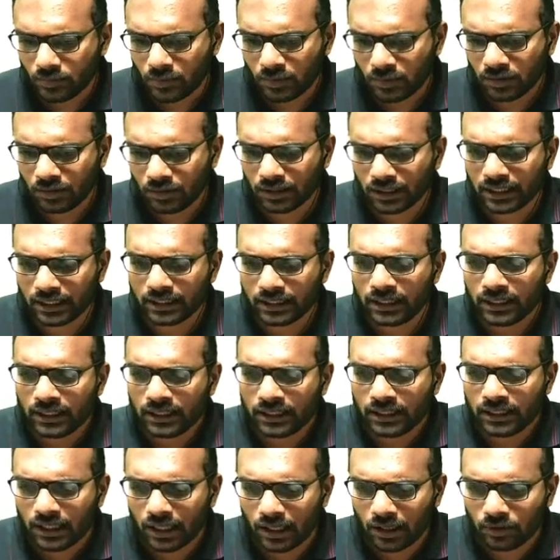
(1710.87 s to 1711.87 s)
All right.
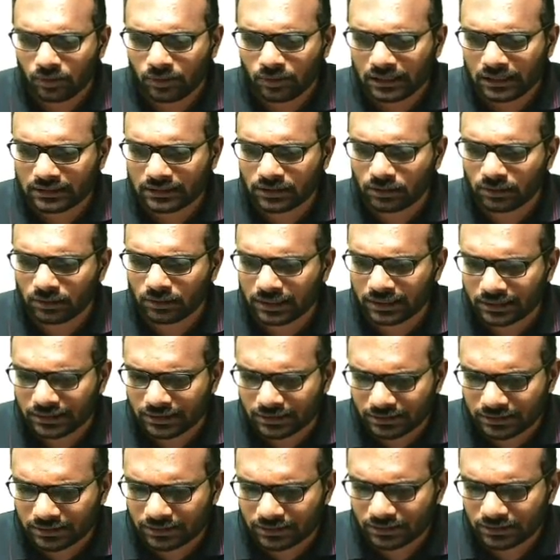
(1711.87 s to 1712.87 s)
Now let's look at
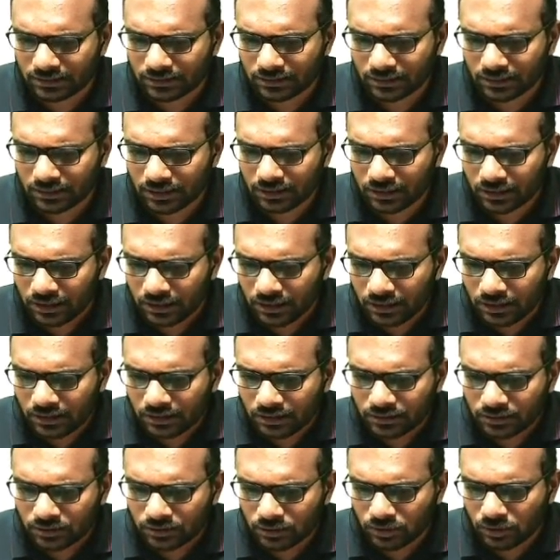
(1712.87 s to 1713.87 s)
this. Okay.
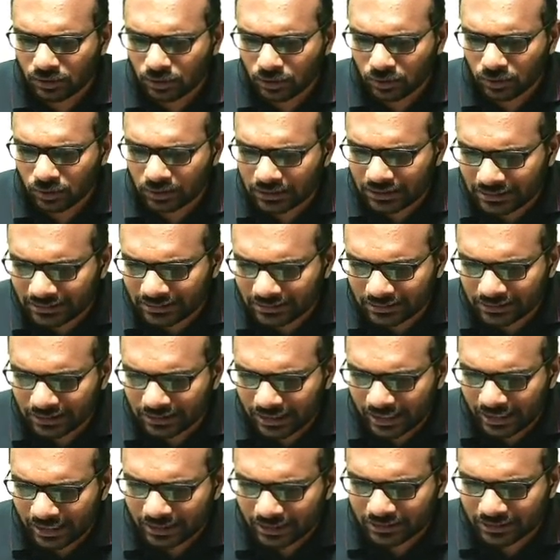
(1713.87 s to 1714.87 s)
So this
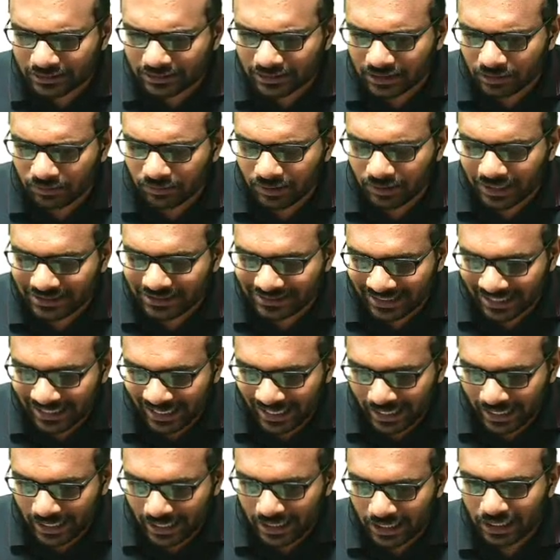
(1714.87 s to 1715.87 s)
length is given as
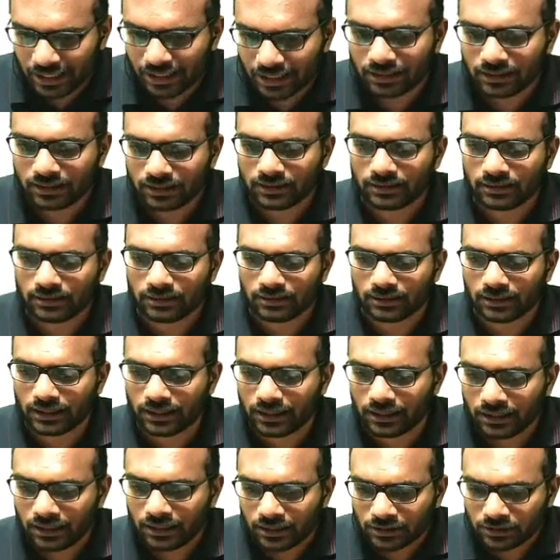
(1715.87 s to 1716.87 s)
L.
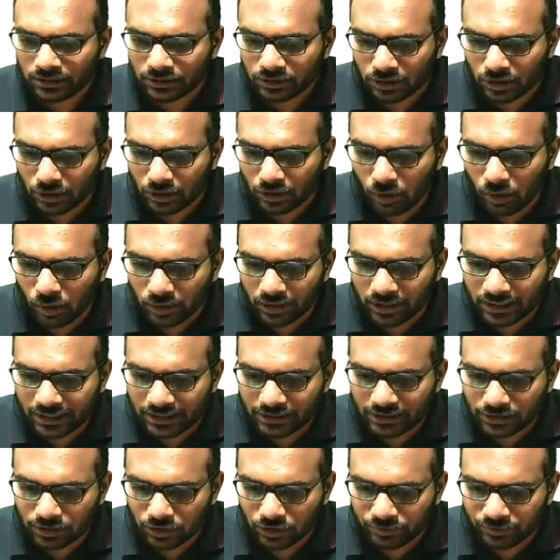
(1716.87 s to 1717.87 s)
Okay. So the
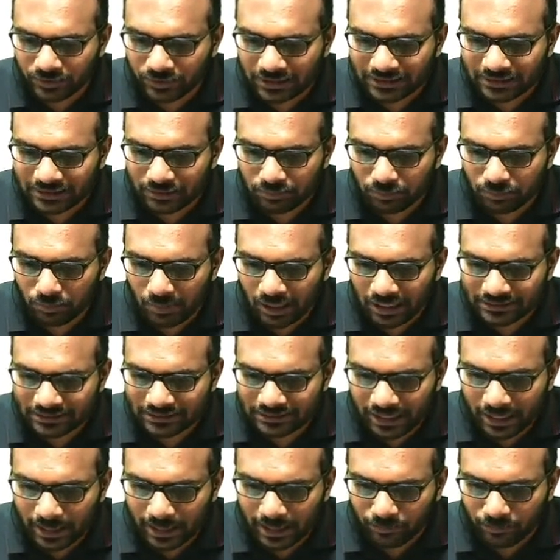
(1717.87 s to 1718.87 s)
coordinates of this mass
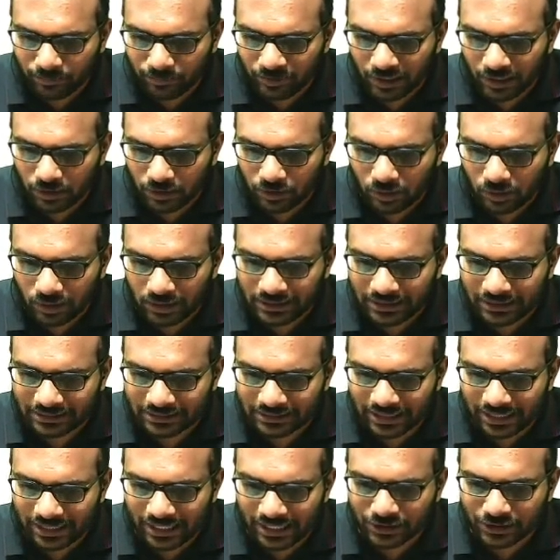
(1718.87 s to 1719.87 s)
m, we'll call it as
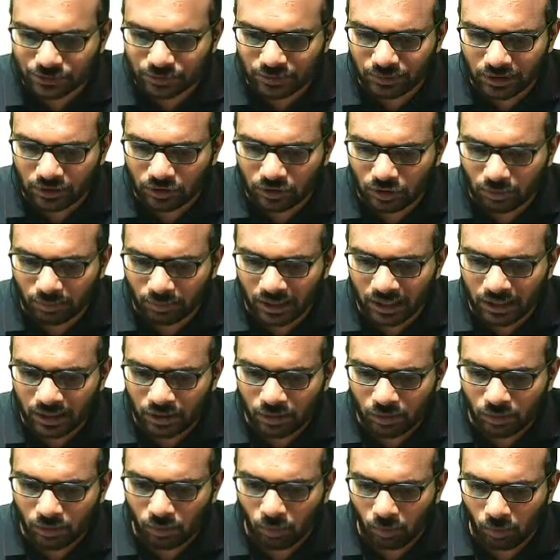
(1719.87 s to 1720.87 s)
x1 comma
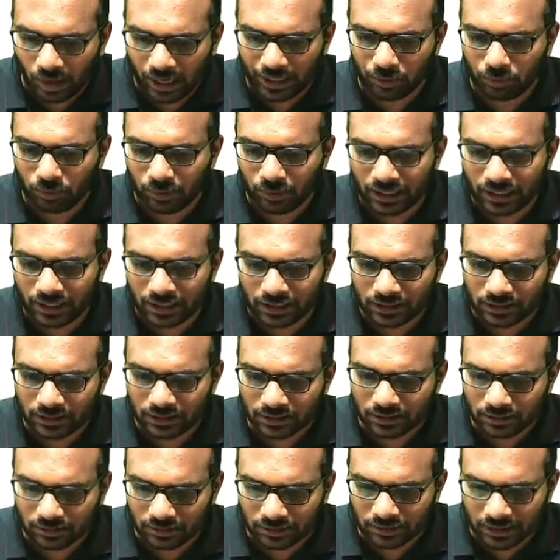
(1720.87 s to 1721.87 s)
y1.
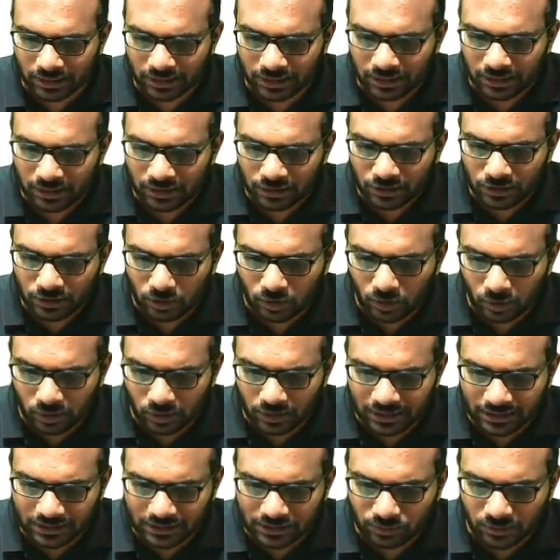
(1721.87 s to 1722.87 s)
All right. The
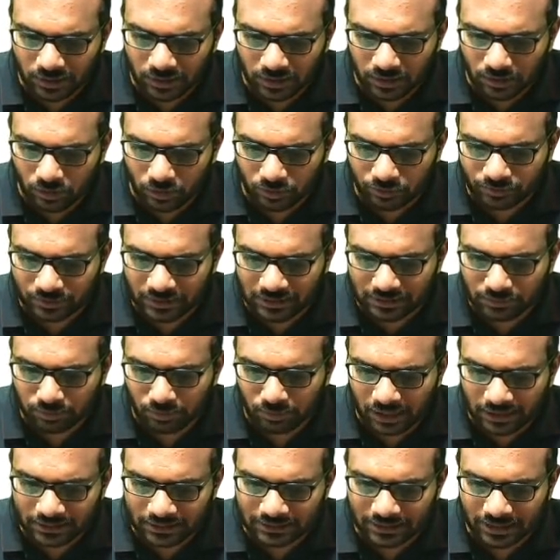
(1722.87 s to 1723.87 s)
coordinates of this
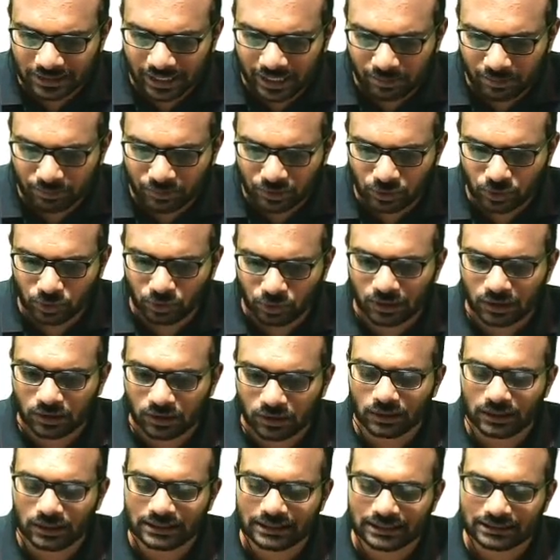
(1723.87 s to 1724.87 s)
mass m2, we'll call
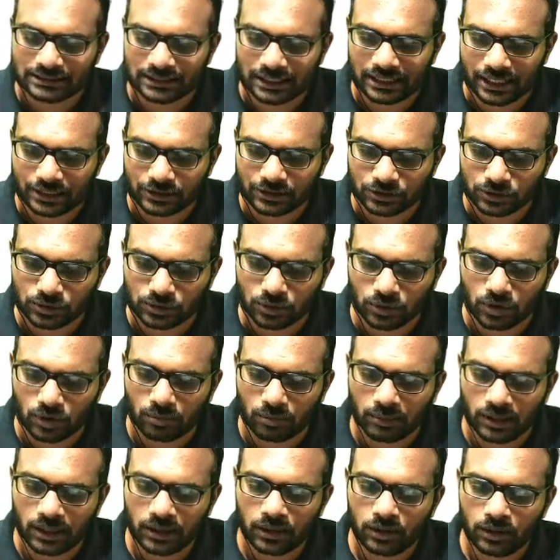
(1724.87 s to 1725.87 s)
it as x2
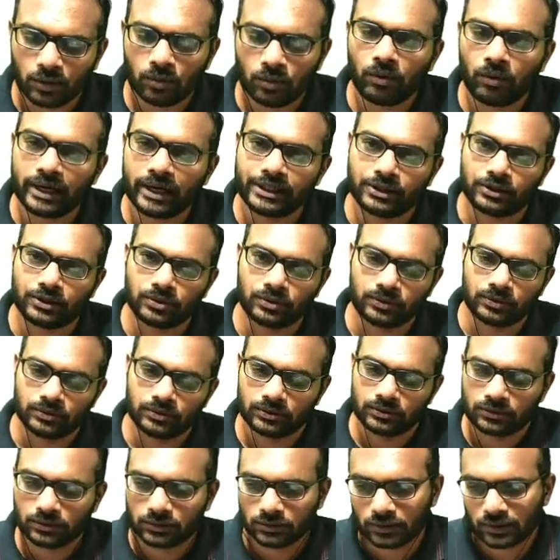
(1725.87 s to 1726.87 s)
comma y2.
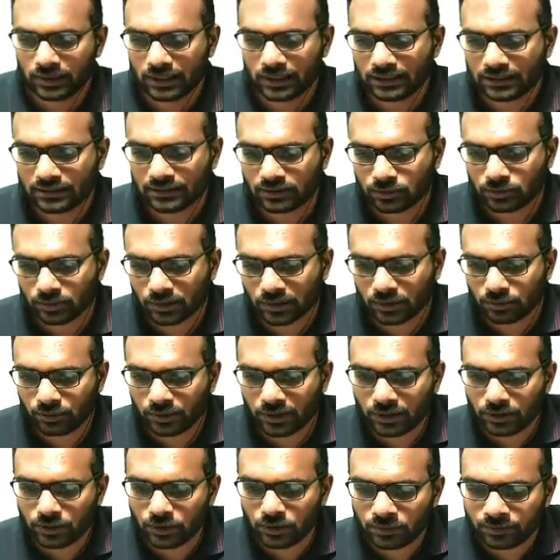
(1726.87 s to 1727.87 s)
Okay. This is what we'll
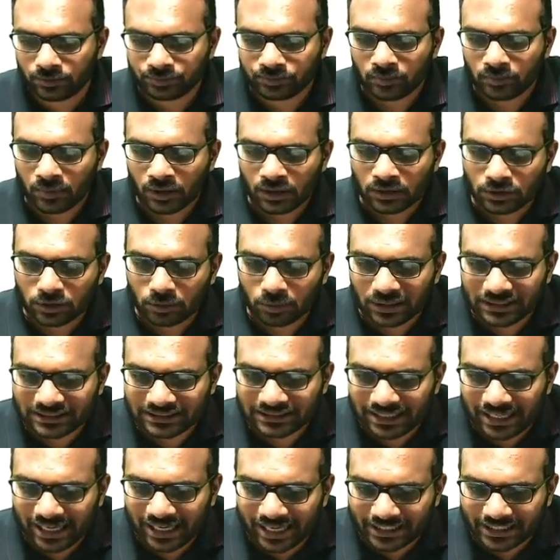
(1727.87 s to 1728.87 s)
do. So what's
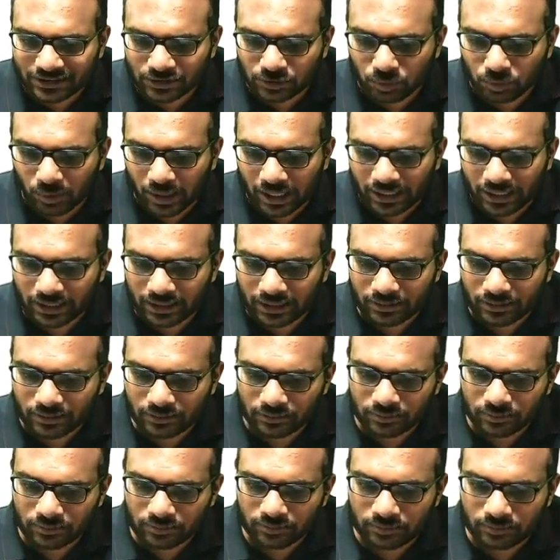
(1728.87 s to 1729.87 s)
x1?
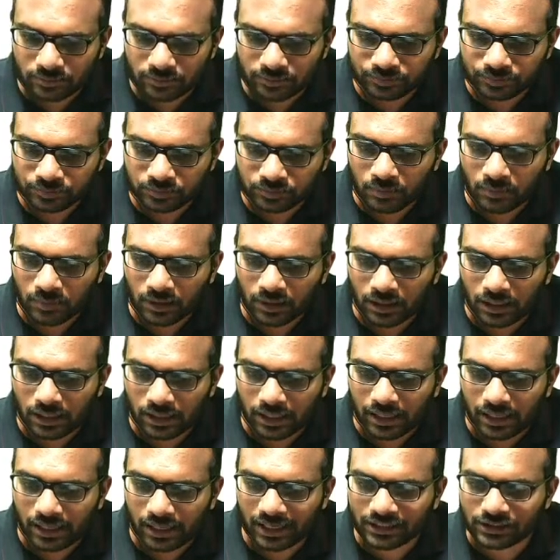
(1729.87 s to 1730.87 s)

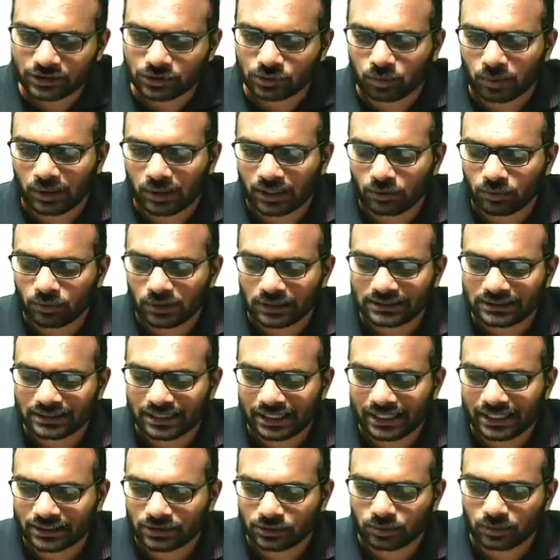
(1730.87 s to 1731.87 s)
x1. What's
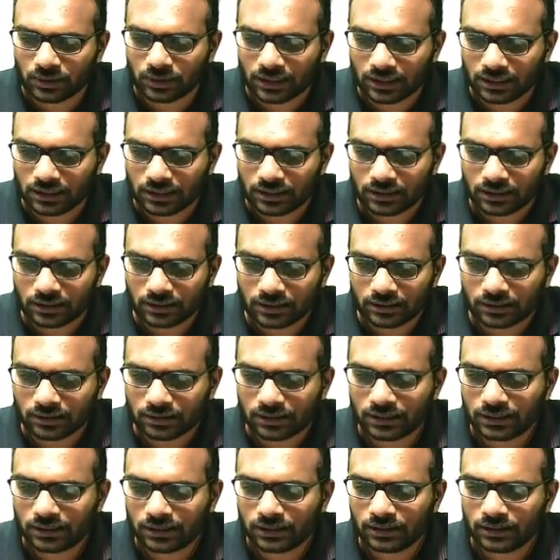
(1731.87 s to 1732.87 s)
x1?
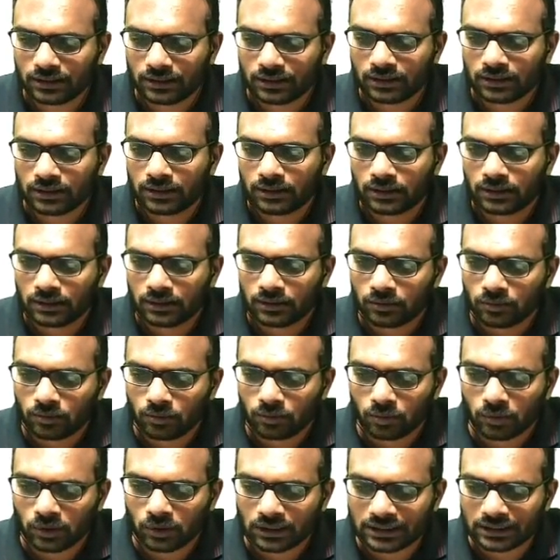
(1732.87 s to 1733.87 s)
Right.
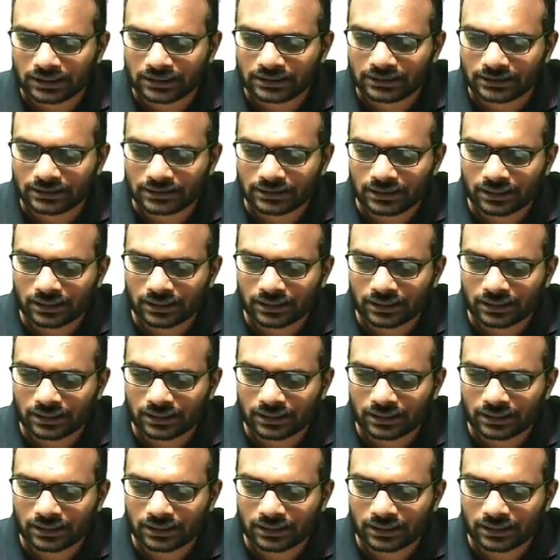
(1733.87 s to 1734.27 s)
What is?